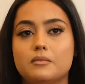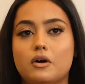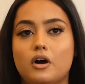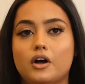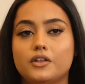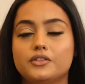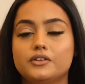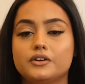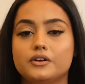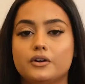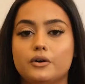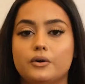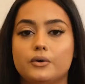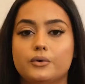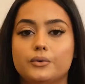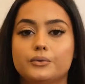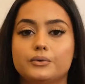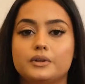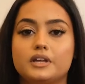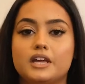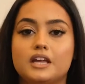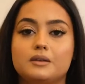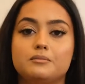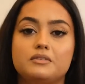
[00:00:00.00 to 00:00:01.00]
on their own
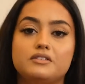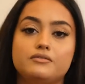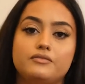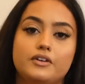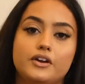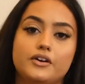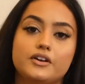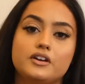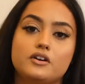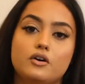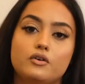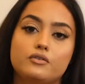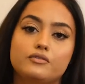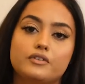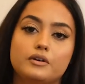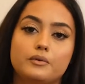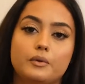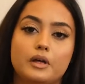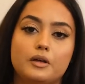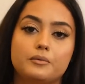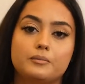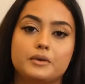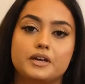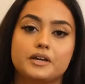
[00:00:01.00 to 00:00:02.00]
can be very
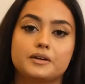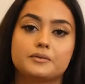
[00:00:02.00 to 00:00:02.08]
overwhelming.